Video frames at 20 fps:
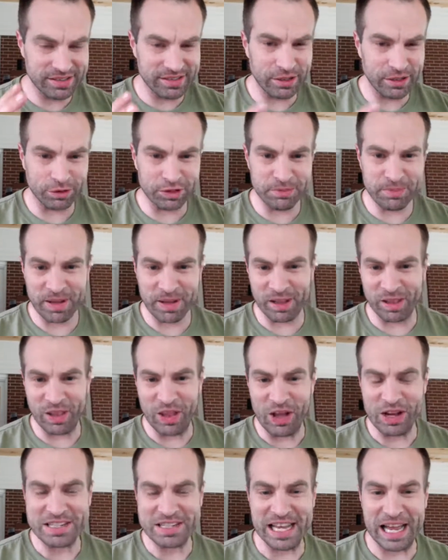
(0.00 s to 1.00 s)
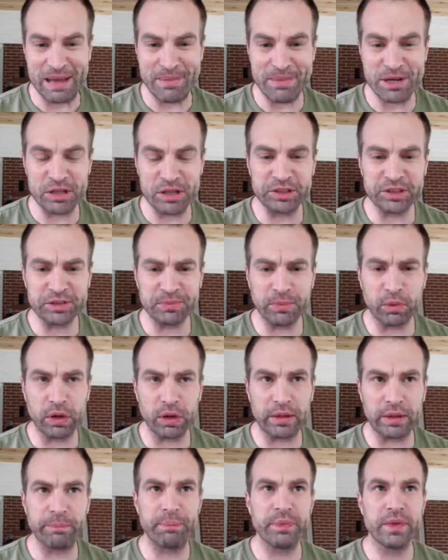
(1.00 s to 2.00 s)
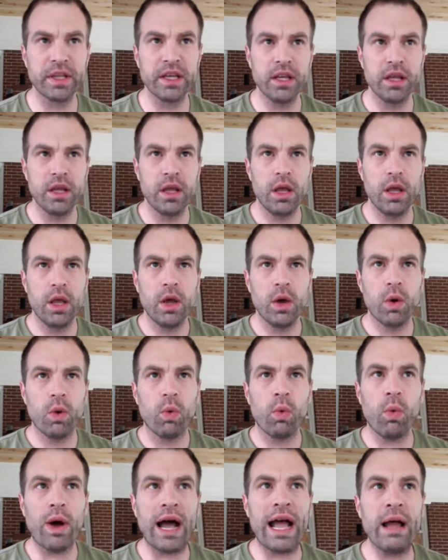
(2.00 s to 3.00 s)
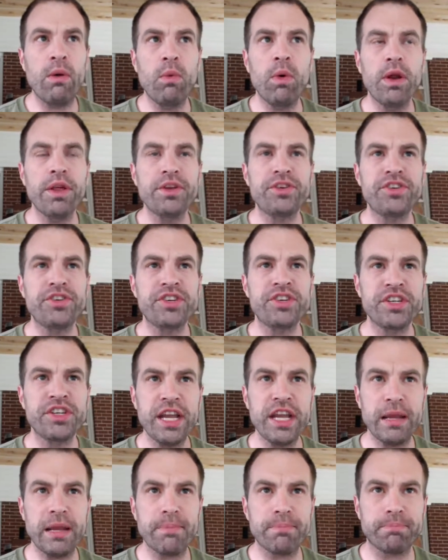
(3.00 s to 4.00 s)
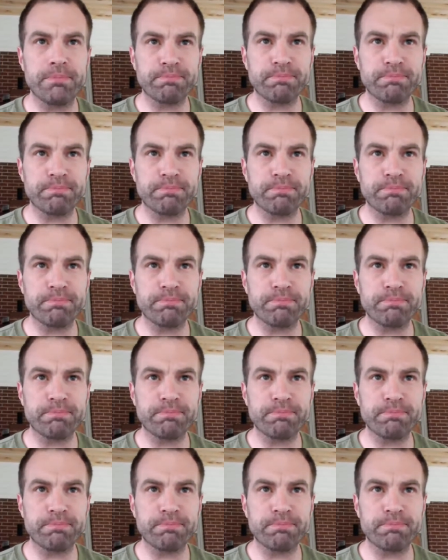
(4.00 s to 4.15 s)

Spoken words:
don't spend a long time here this morning. Why would a sheep